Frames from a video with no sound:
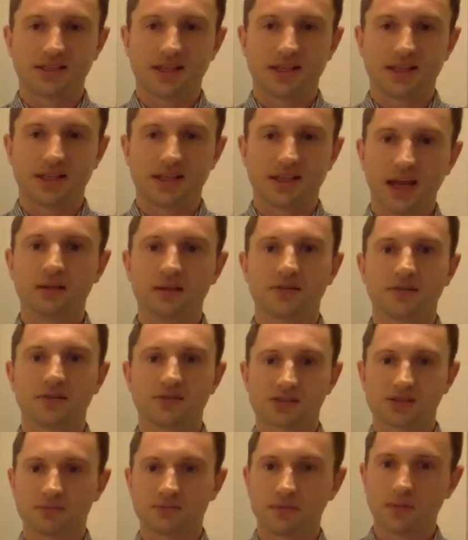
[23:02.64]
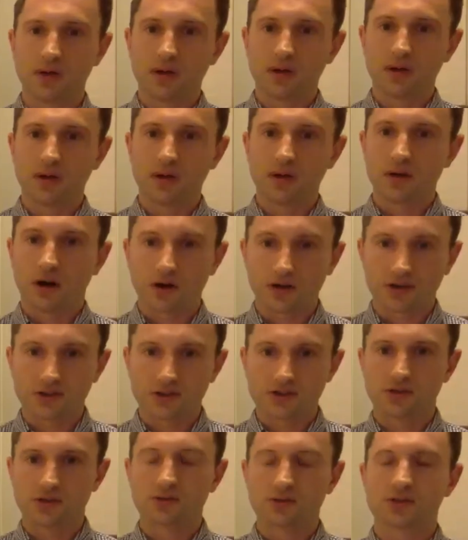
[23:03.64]
at the end. There's some
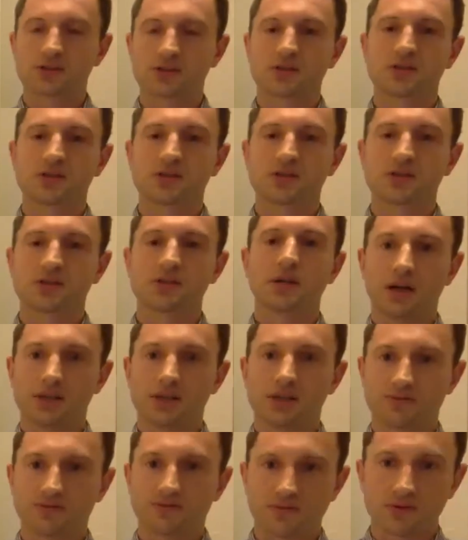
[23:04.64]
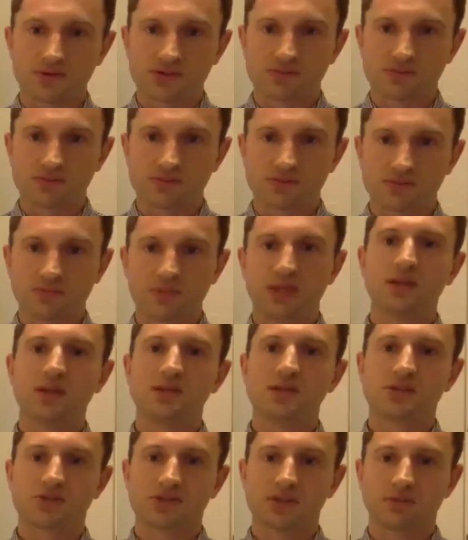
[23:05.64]
artichokes, some frozen
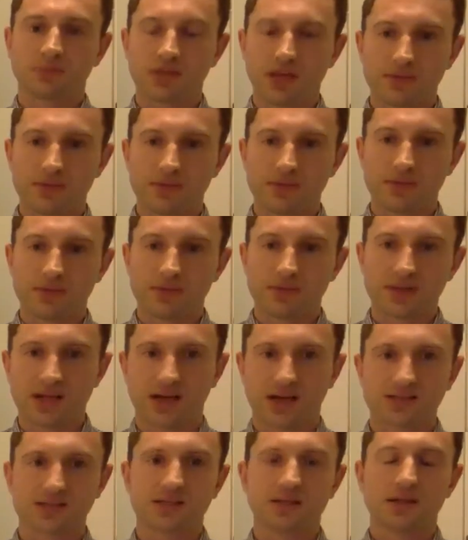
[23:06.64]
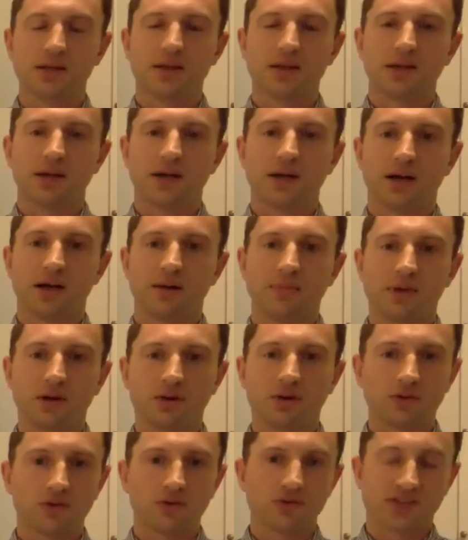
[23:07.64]
peas, there's some lemon zest,
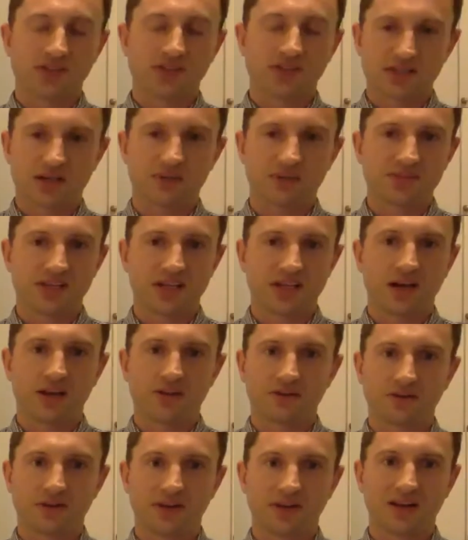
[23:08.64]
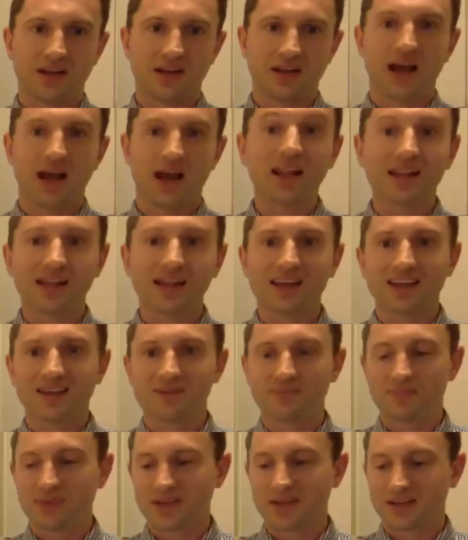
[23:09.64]
and all those things come together. And I
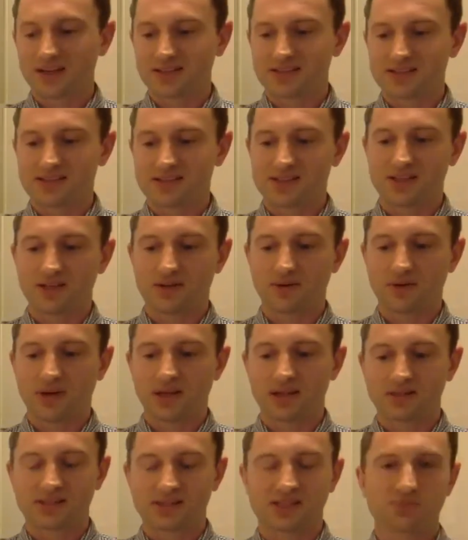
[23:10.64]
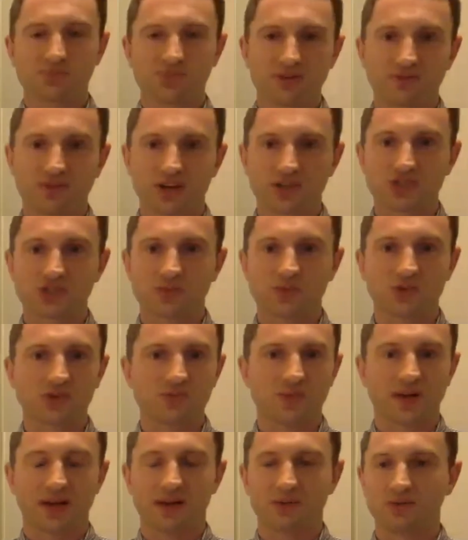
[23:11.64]
like it because, it's spring
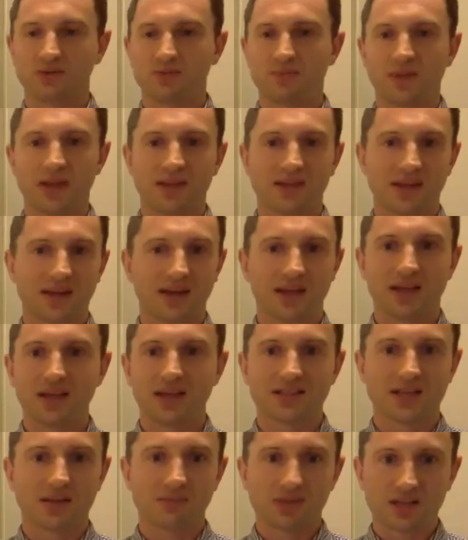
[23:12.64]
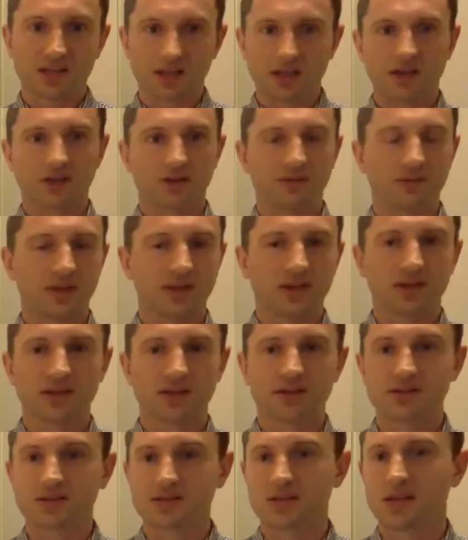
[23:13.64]
vegetables, but I would make that any time of the year
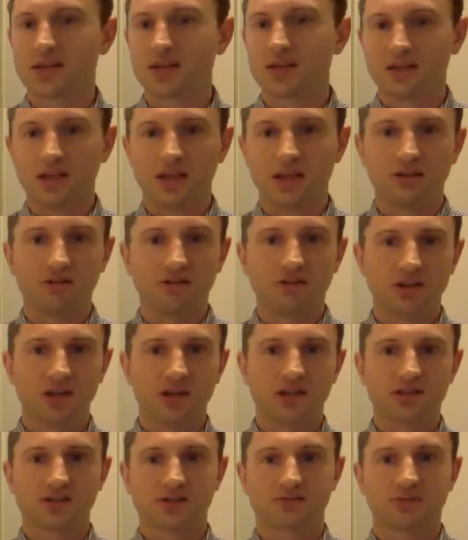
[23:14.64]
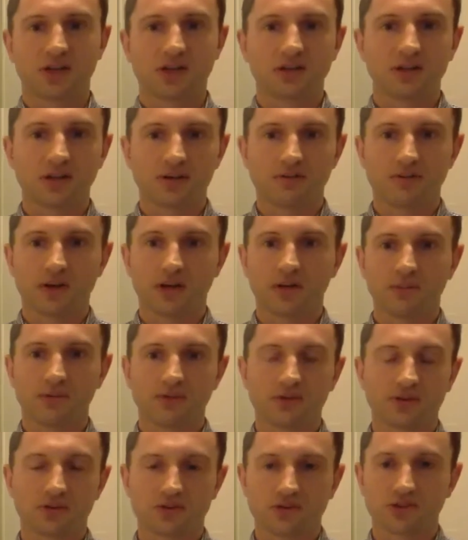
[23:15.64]
because the ingredients are readily available
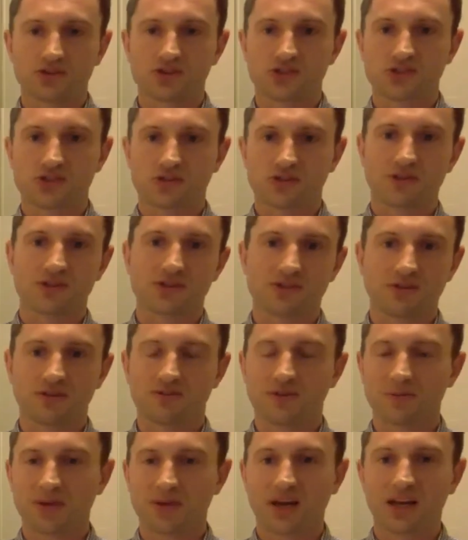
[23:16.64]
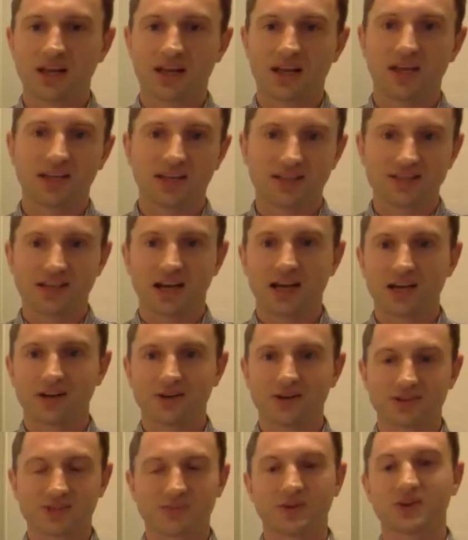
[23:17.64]
at the grocery store. And so if I'm kind of getting
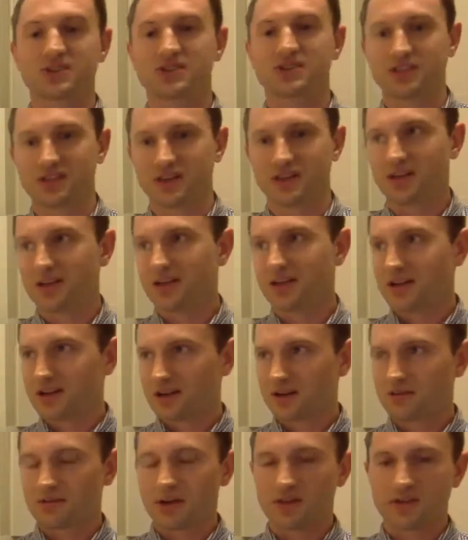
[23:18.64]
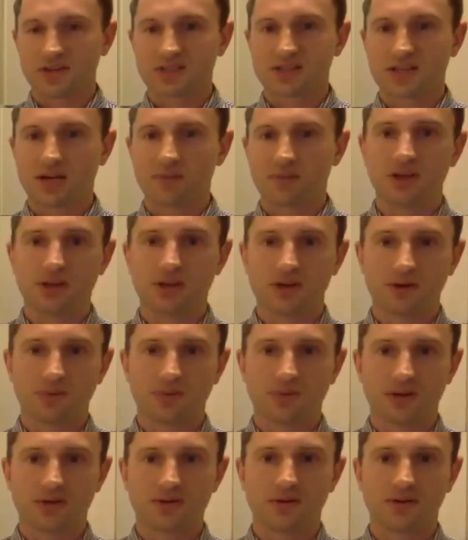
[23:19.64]
tired, especially around this time of year
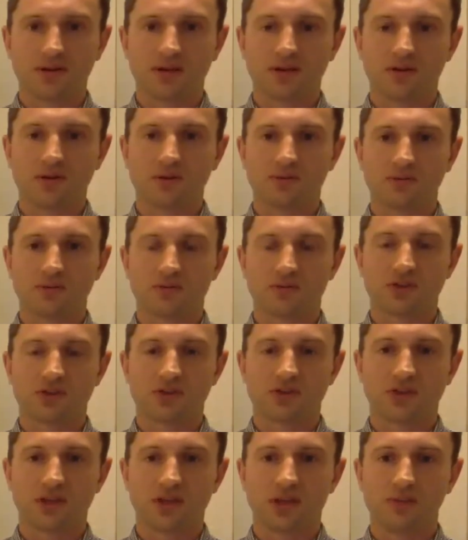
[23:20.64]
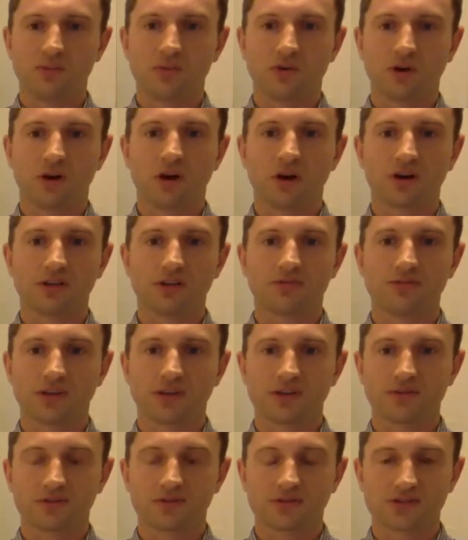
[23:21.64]
when, we're thinking more hearty
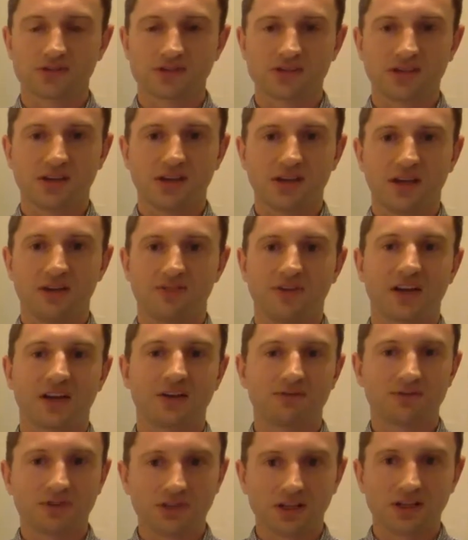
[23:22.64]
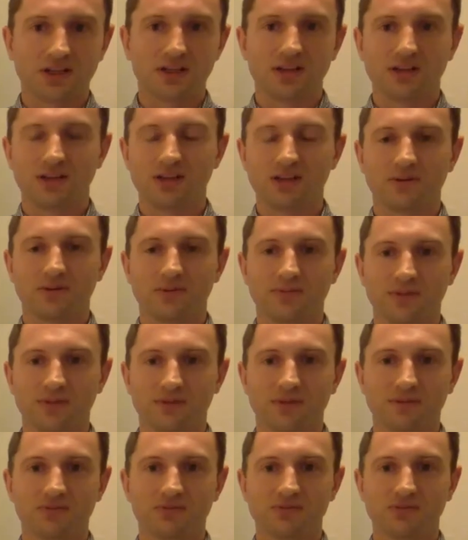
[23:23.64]
flavors, if I can really, if
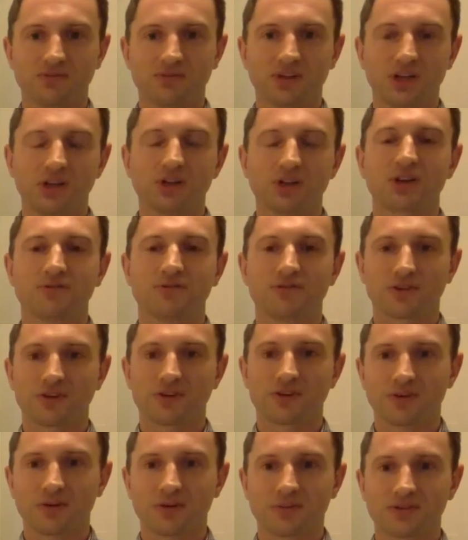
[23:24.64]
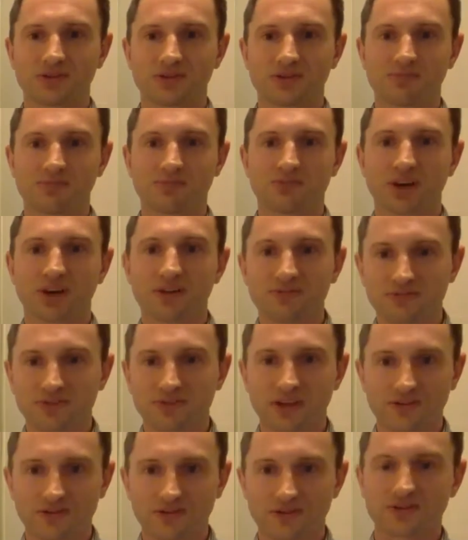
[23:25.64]
I'm really looking for some bright
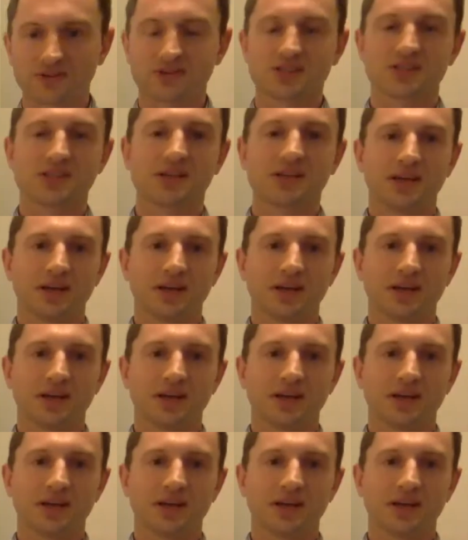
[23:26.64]
flavors,